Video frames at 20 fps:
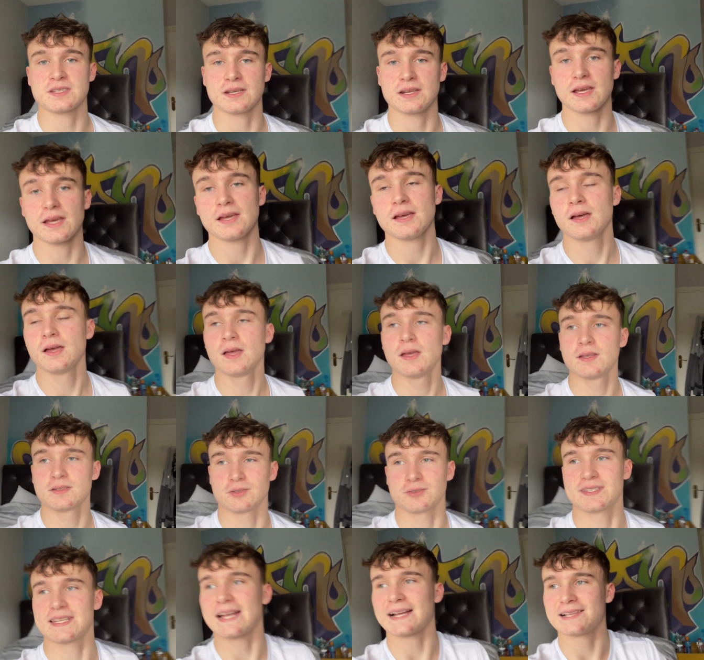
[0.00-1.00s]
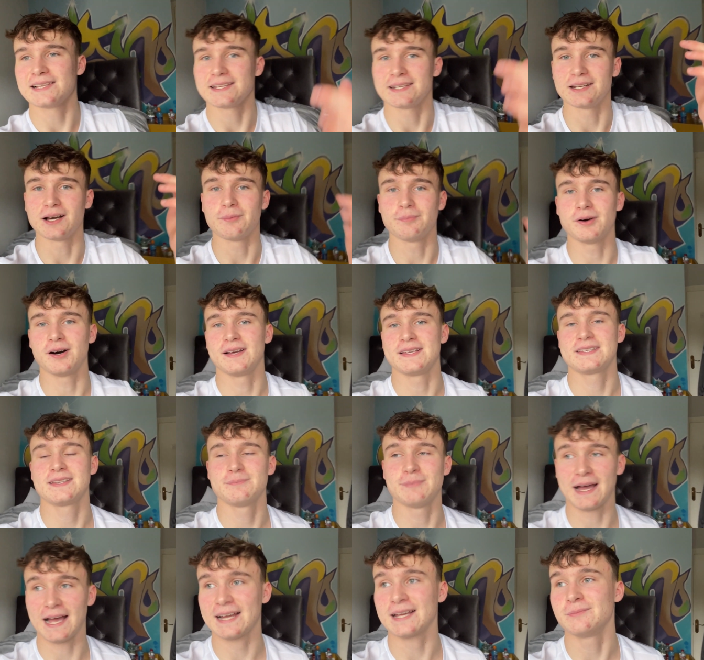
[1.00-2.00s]
today. So it's technically not
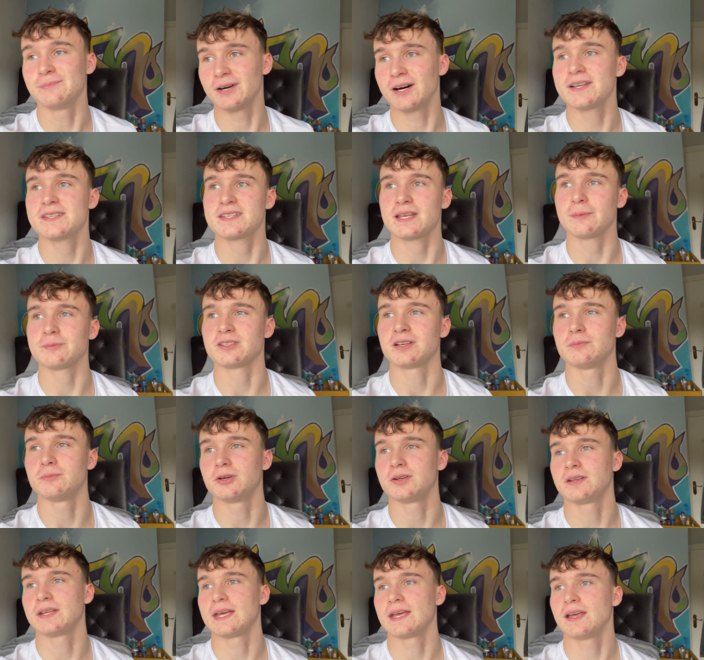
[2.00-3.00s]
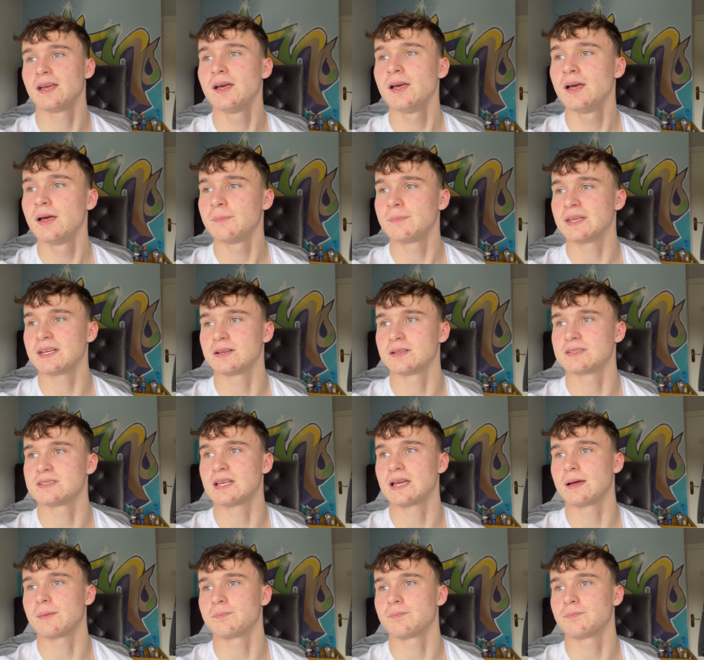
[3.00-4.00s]
bicep, back and biceps on Monday because
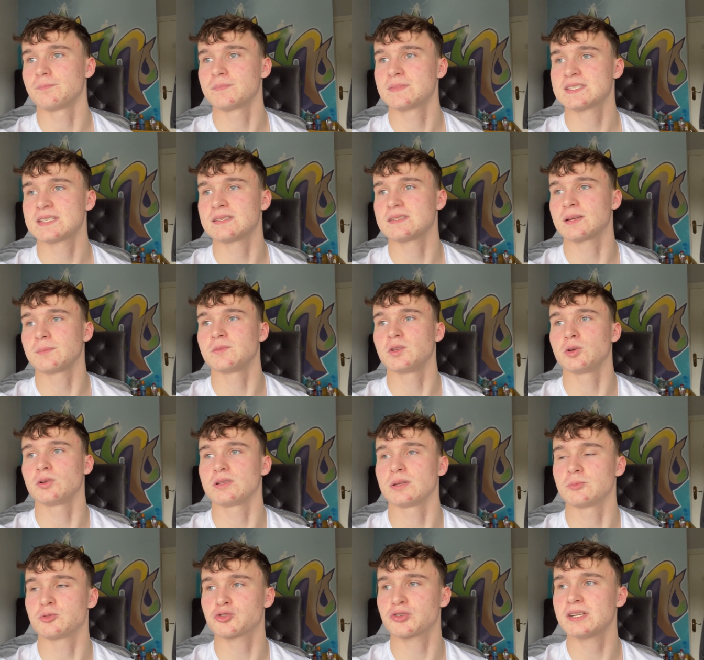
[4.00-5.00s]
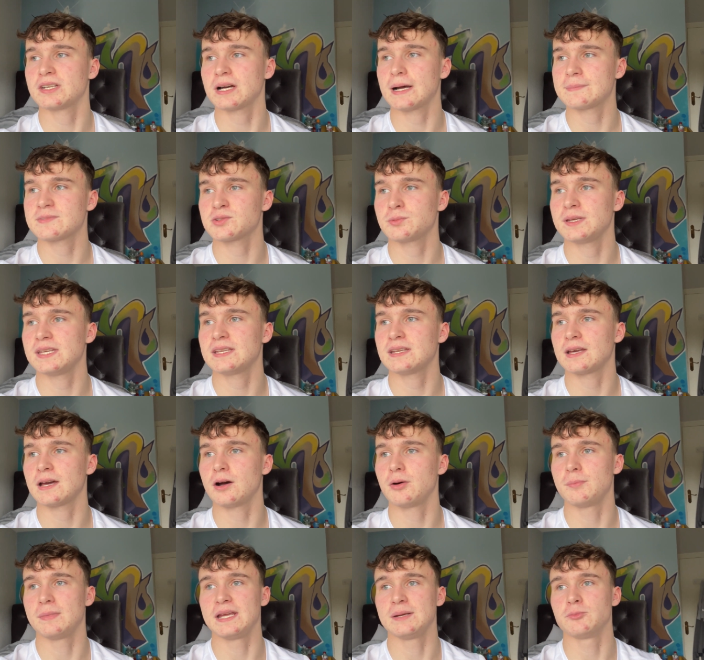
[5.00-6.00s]
um, since I'm doing them three times a week
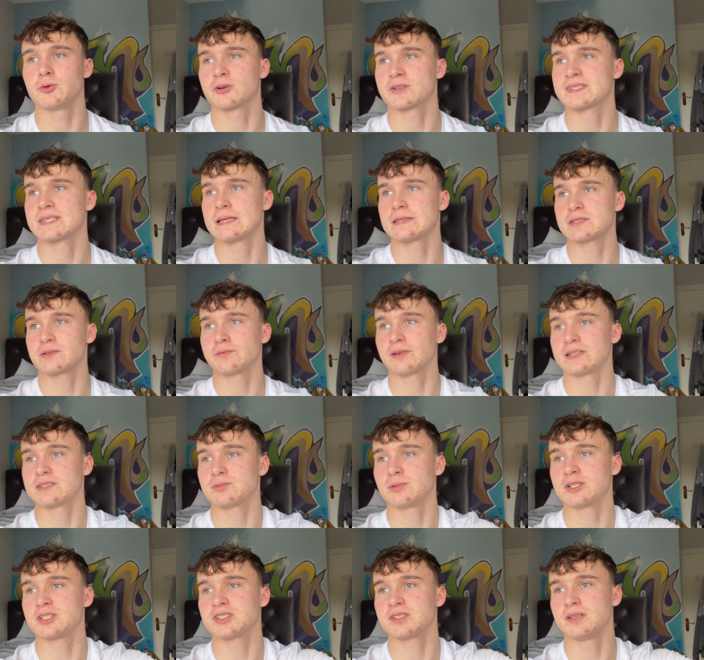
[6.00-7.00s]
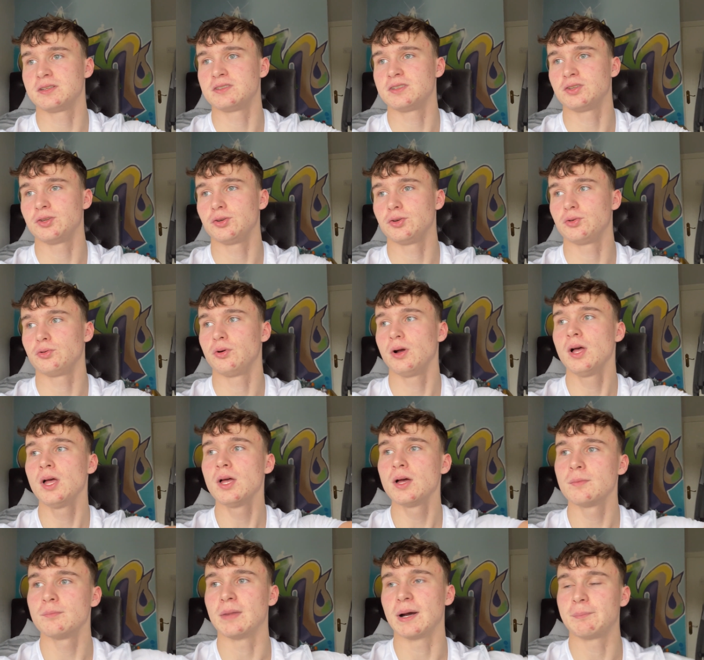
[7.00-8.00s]
now, it made more sense if I switched it to
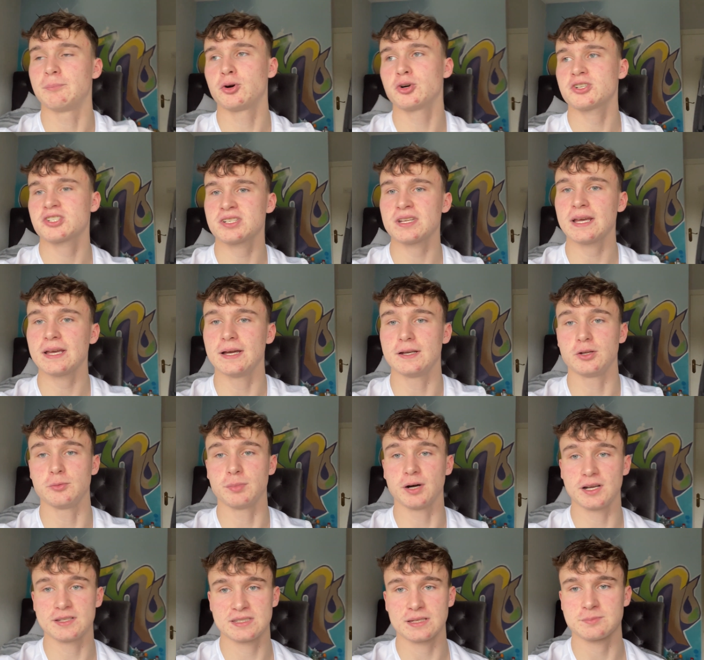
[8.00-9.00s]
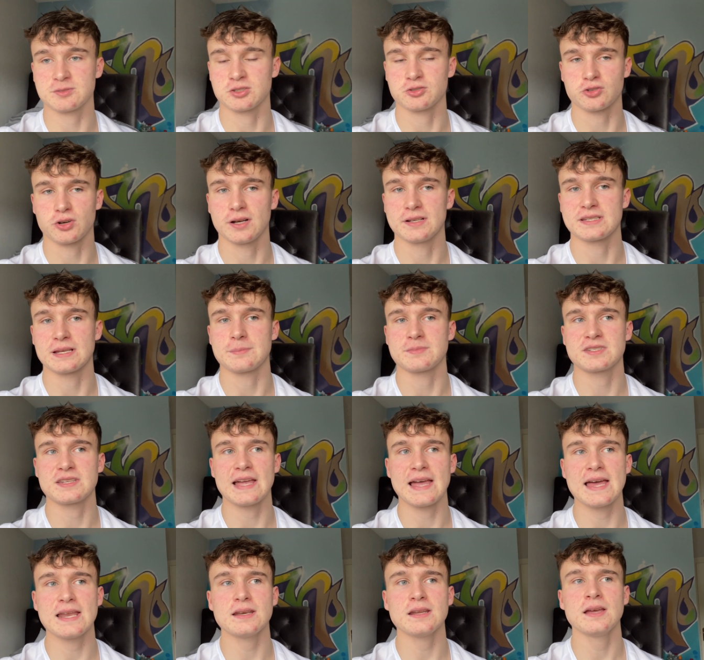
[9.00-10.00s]
my push day. I do biceps and triceps
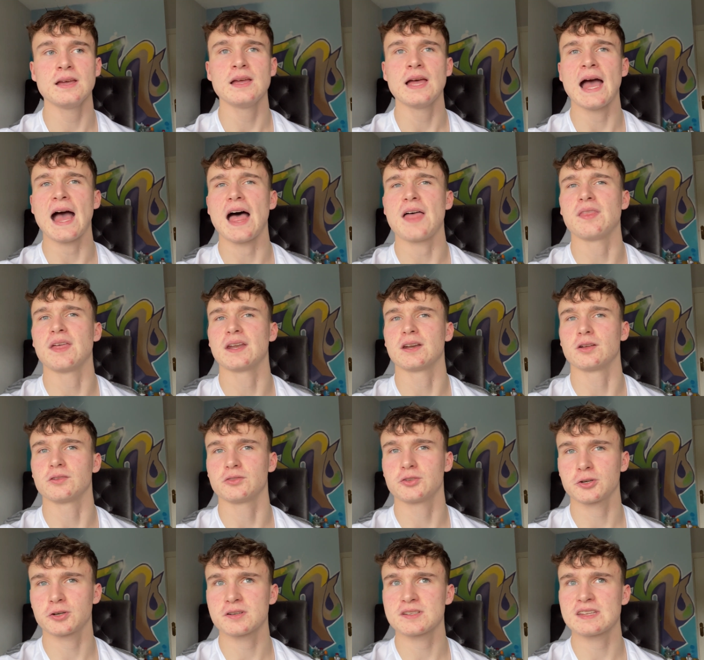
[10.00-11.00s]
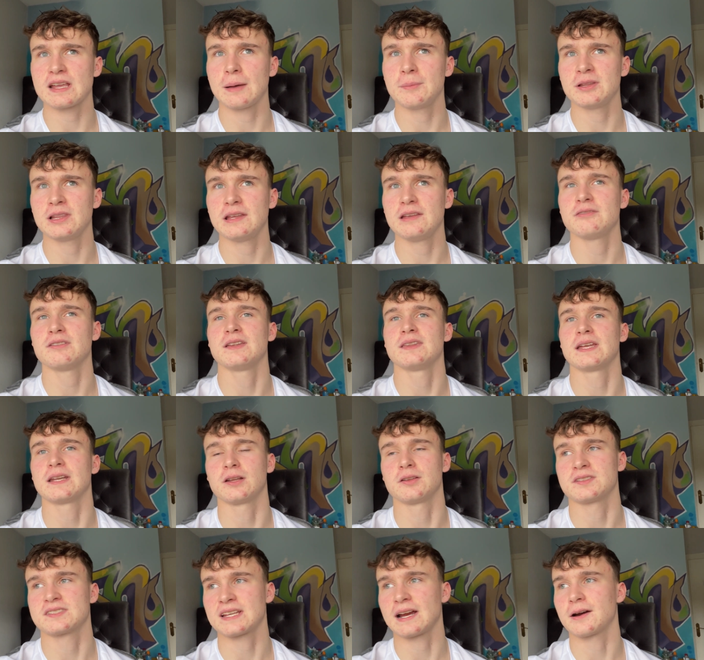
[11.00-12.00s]
then, and then on Thursday, I believe, and then
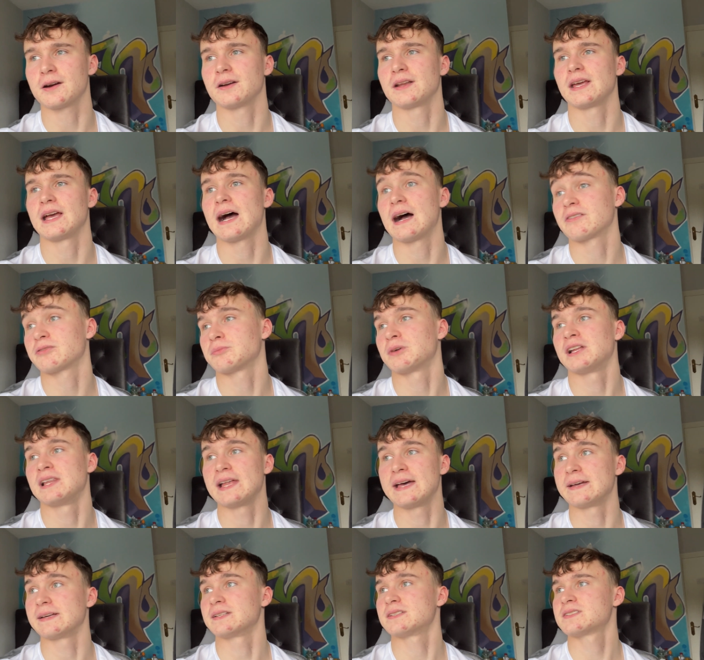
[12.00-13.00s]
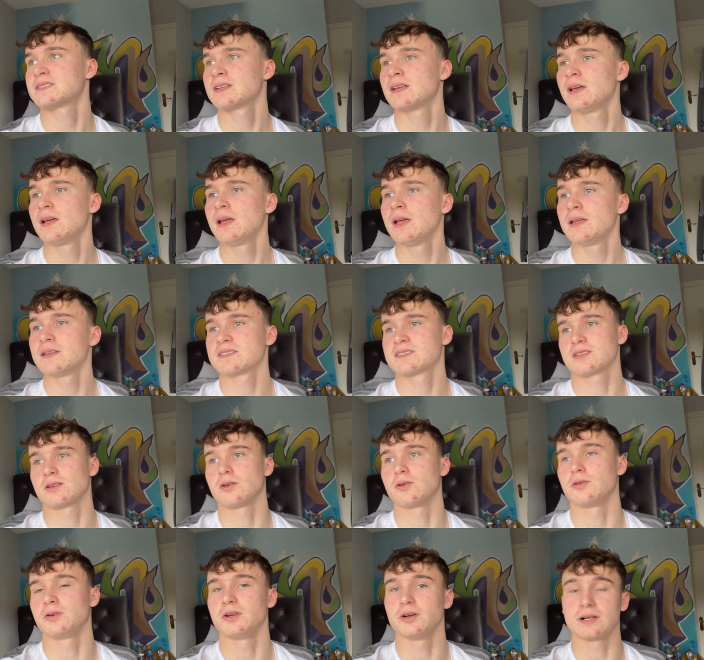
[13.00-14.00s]
on Saturday after my legs.
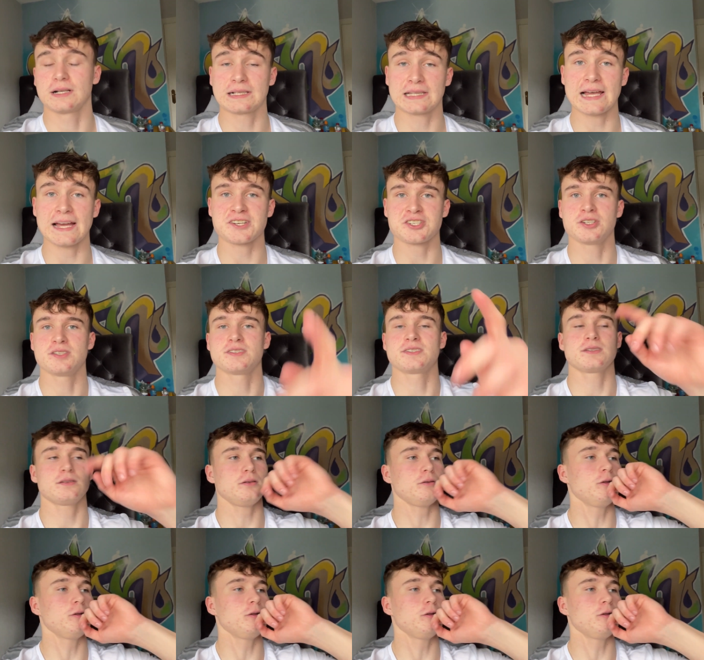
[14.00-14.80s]
So nothing clashes.